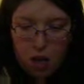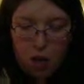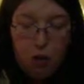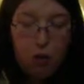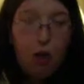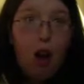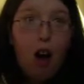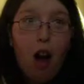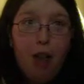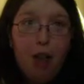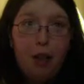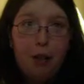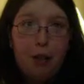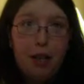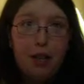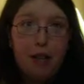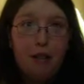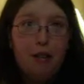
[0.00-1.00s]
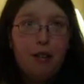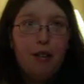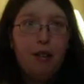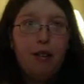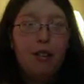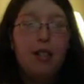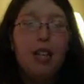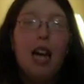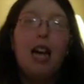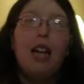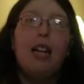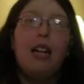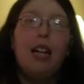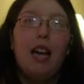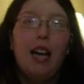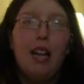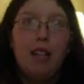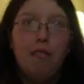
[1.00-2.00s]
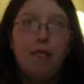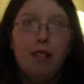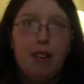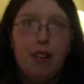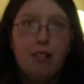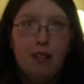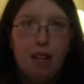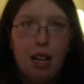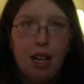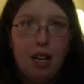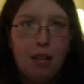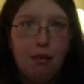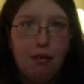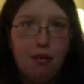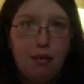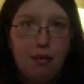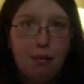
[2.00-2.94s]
draw 3 cards, and gain 5 life.